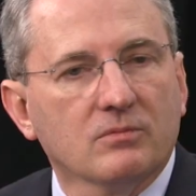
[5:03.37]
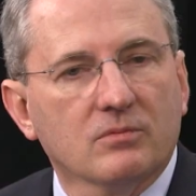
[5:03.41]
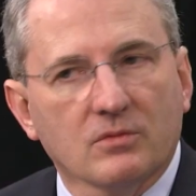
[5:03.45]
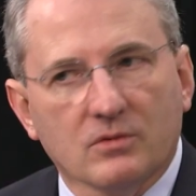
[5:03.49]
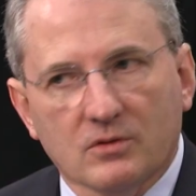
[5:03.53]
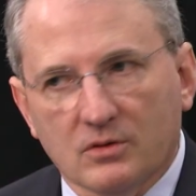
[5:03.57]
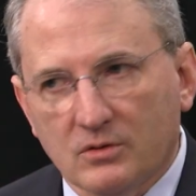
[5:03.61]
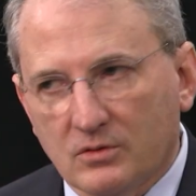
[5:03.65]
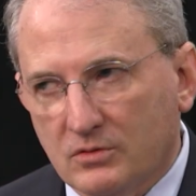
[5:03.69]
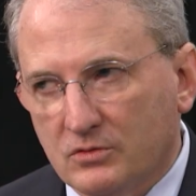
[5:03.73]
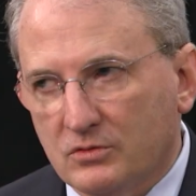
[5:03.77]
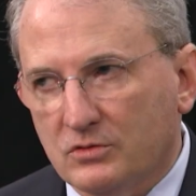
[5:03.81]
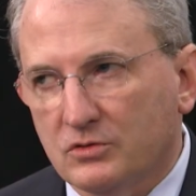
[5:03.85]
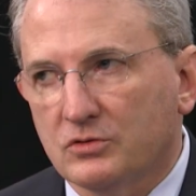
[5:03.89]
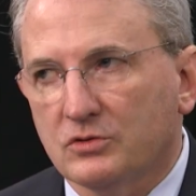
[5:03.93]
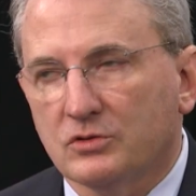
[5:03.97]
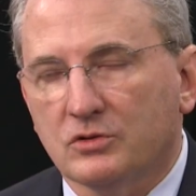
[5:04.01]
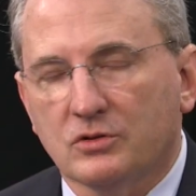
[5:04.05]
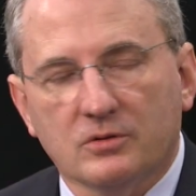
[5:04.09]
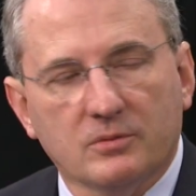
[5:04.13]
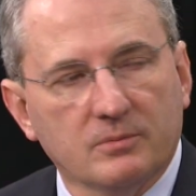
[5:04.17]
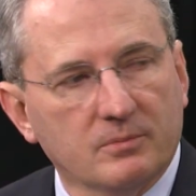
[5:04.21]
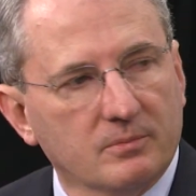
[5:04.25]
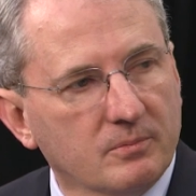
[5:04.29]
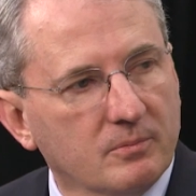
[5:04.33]
10 years.
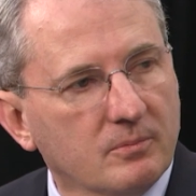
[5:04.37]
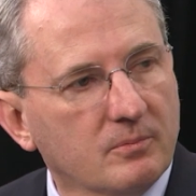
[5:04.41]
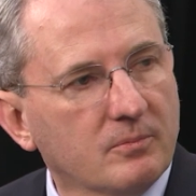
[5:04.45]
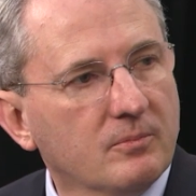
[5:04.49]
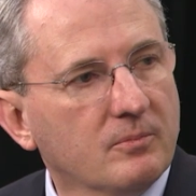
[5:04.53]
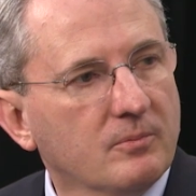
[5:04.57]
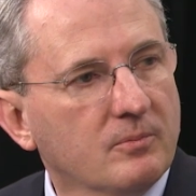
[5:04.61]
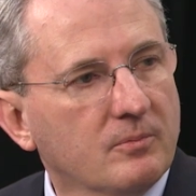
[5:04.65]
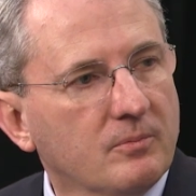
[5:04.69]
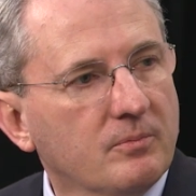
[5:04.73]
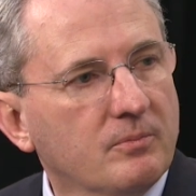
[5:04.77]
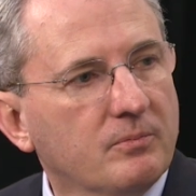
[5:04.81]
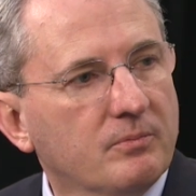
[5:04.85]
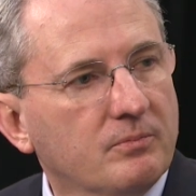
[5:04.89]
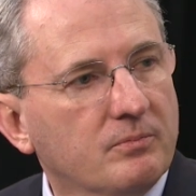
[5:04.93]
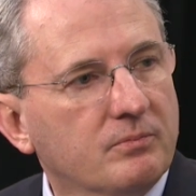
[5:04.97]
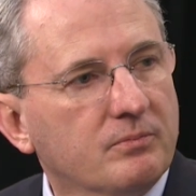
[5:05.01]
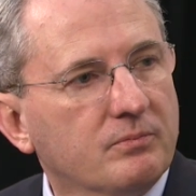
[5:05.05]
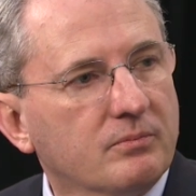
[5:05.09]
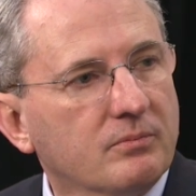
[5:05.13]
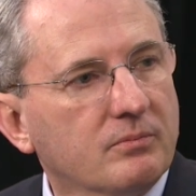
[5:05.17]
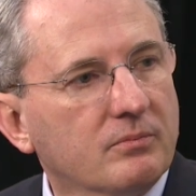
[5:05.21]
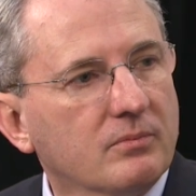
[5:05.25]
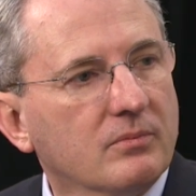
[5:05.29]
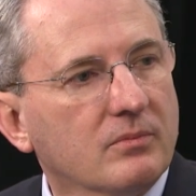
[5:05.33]
So If
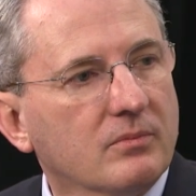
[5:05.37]
they're